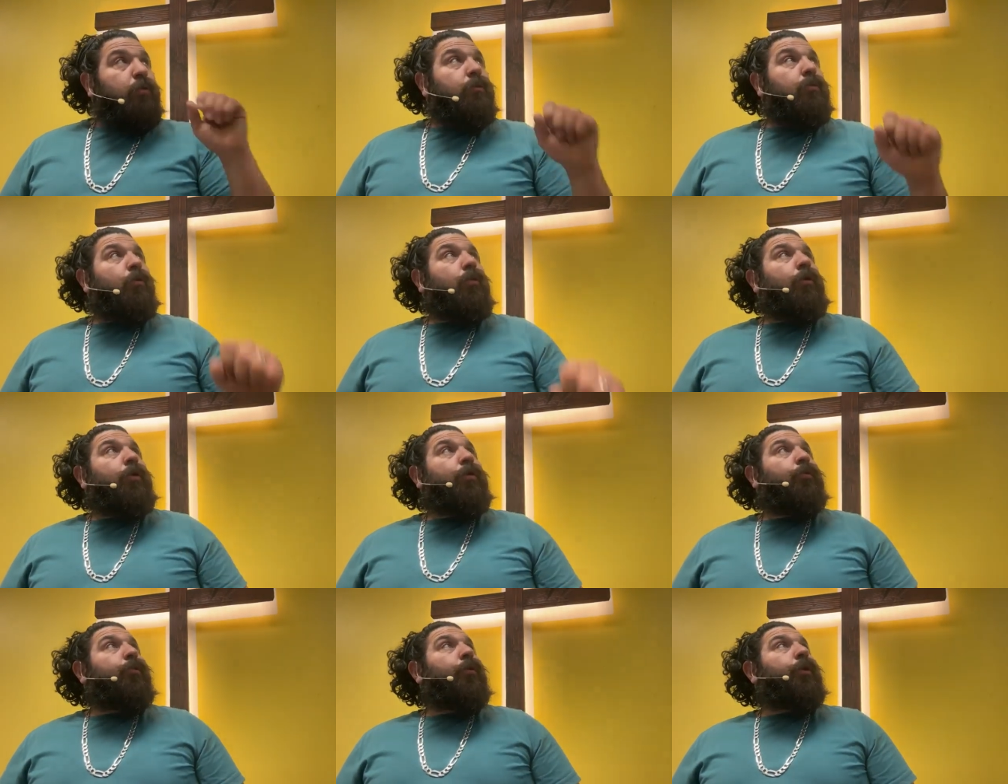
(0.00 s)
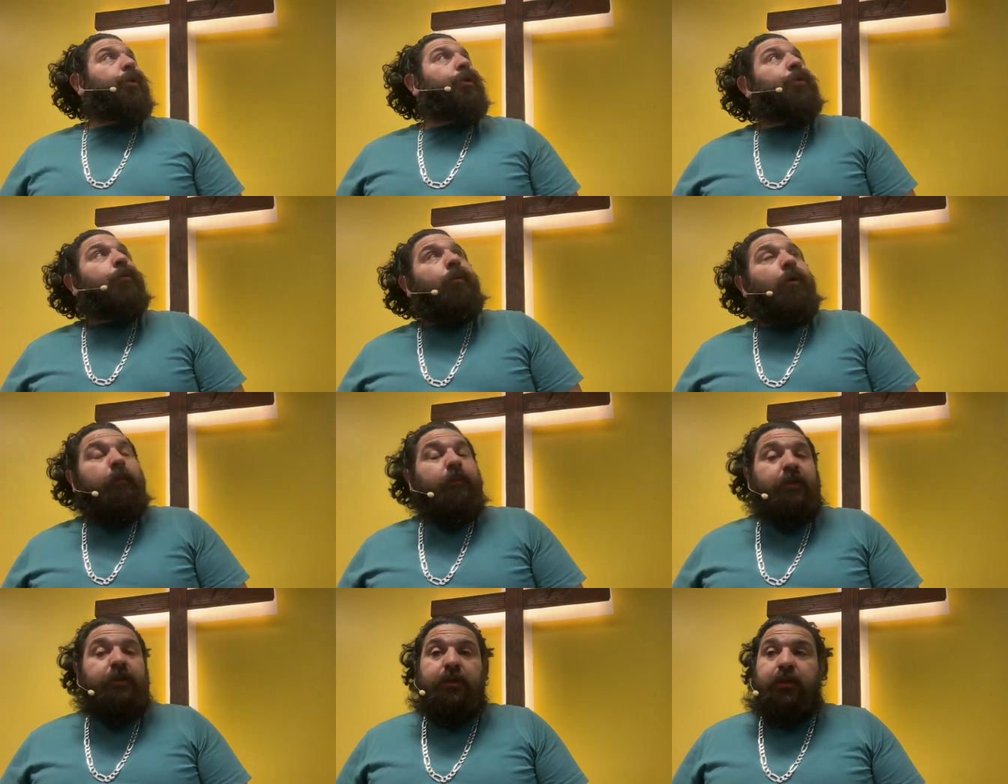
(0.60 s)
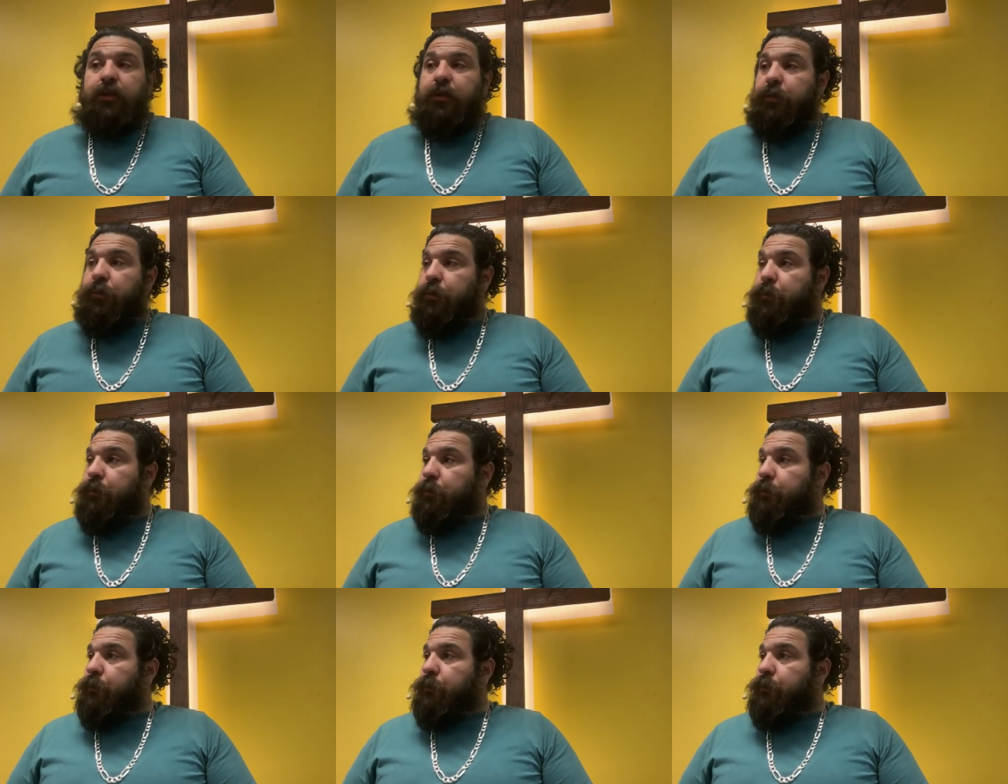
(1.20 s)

Lord, what do you want me to do?